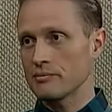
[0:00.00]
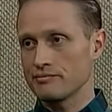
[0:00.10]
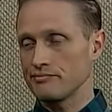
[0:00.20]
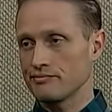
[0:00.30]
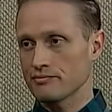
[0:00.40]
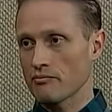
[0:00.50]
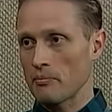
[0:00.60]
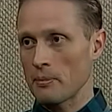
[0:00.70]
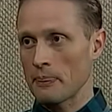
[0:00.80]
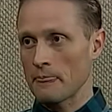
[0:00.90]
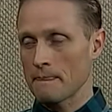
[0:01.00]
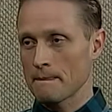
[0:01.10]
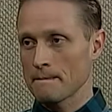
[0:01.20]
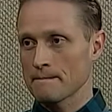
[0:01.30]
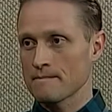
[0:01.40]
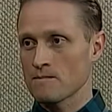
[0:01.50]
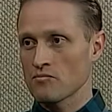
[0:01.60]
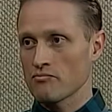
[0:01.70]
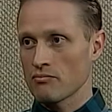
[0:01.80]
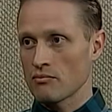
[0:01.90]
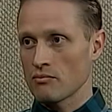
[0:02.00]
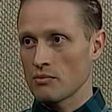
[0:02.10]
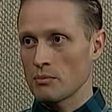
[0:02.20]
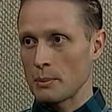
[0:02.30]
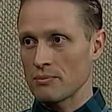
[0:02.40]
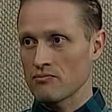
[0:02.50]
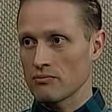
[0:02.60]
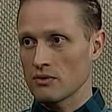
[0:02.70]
So your office is state of the art. I mean,